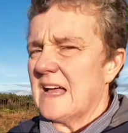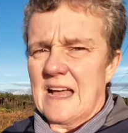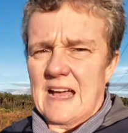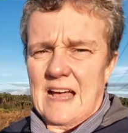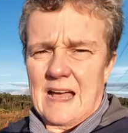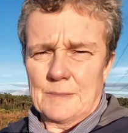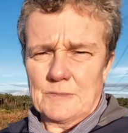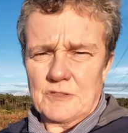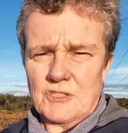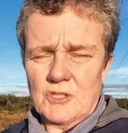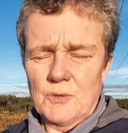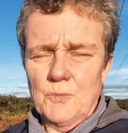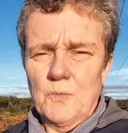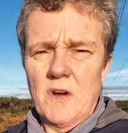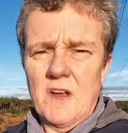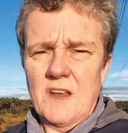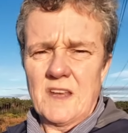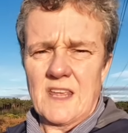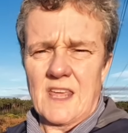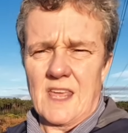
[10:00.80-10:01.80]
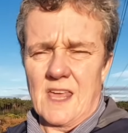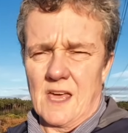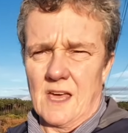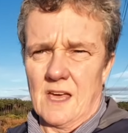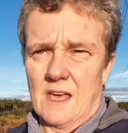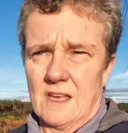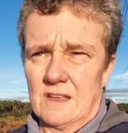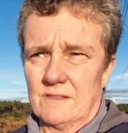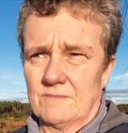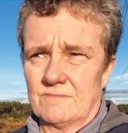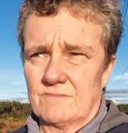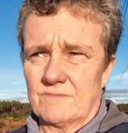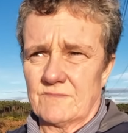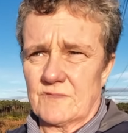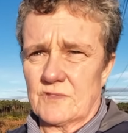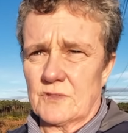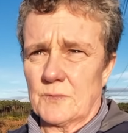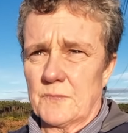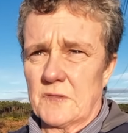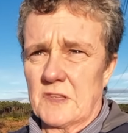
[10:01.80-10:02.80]
I'm somewhere near
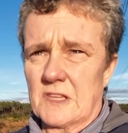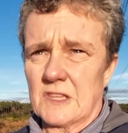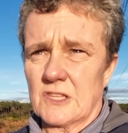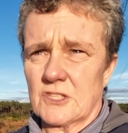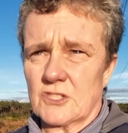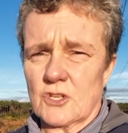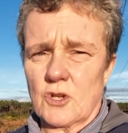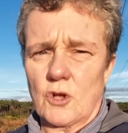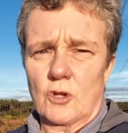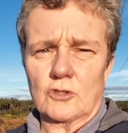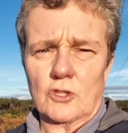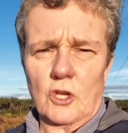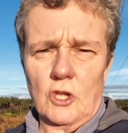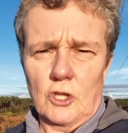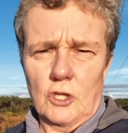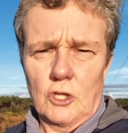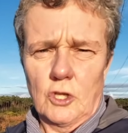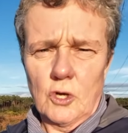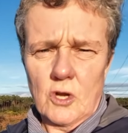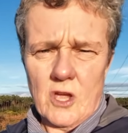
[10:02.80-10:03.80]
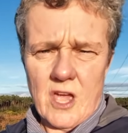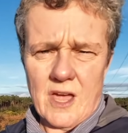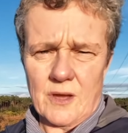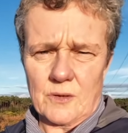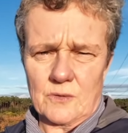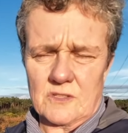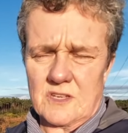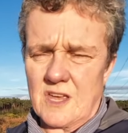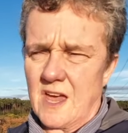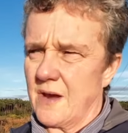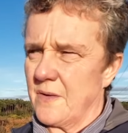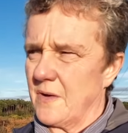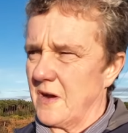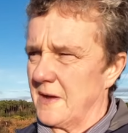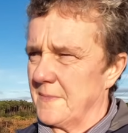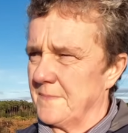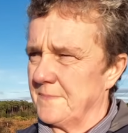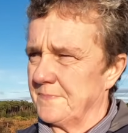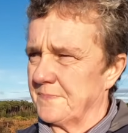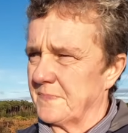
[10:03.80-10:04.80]
something that's called a lookout tower.
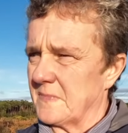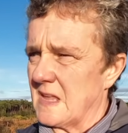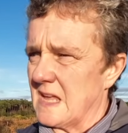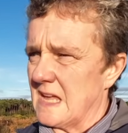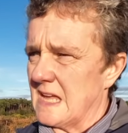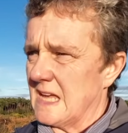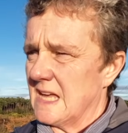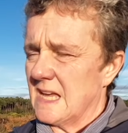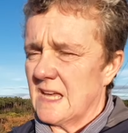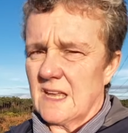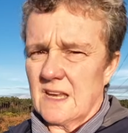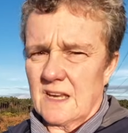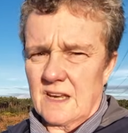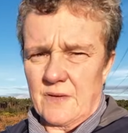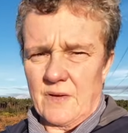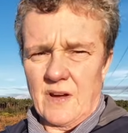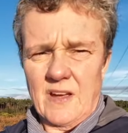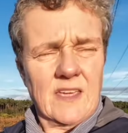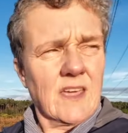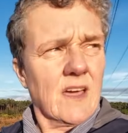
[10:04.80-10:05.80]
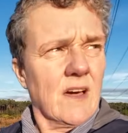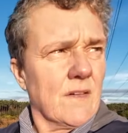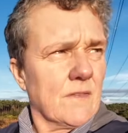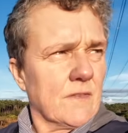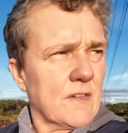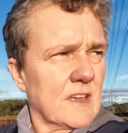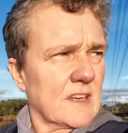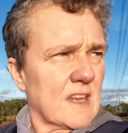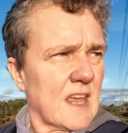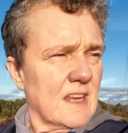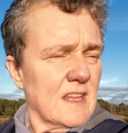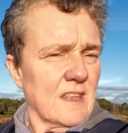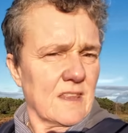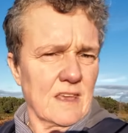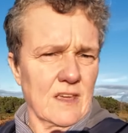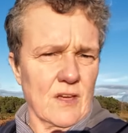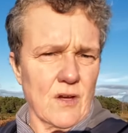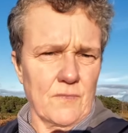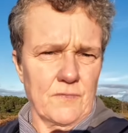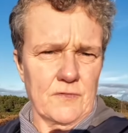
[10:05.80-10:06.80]
Now, I can't find
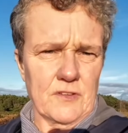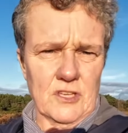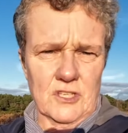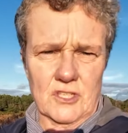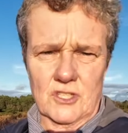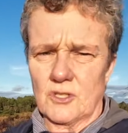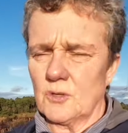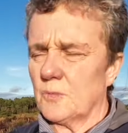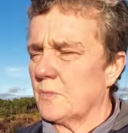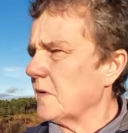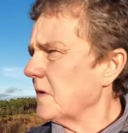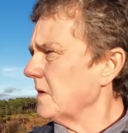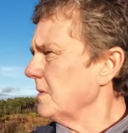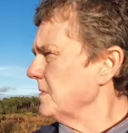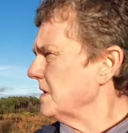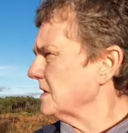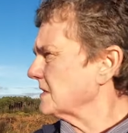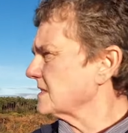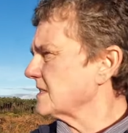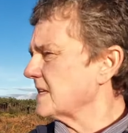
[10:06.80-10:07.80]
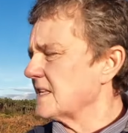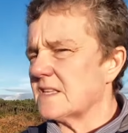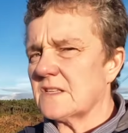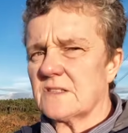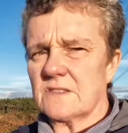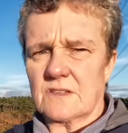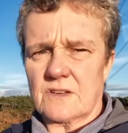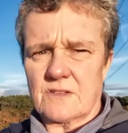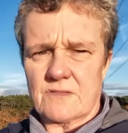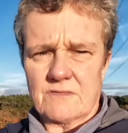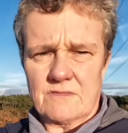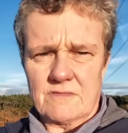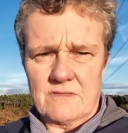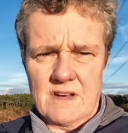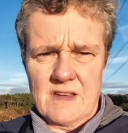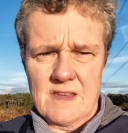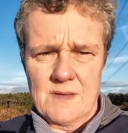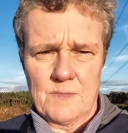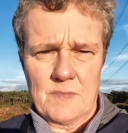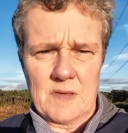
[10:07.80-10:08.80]
anything obvious. You'll probably be able to see there's
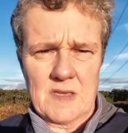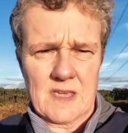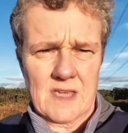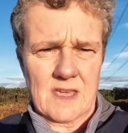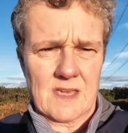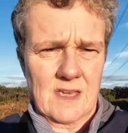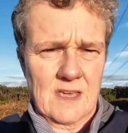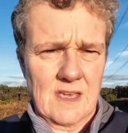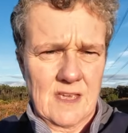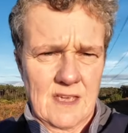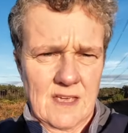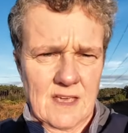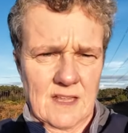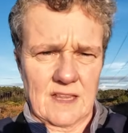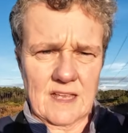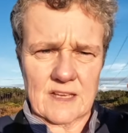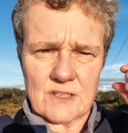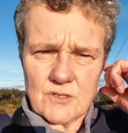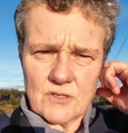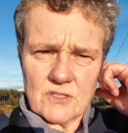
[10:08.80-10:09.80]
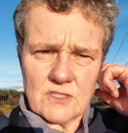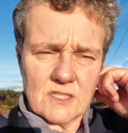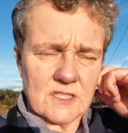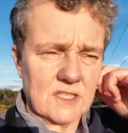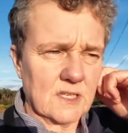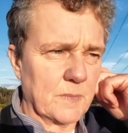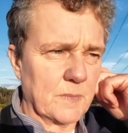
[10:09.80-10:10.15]
great big electricity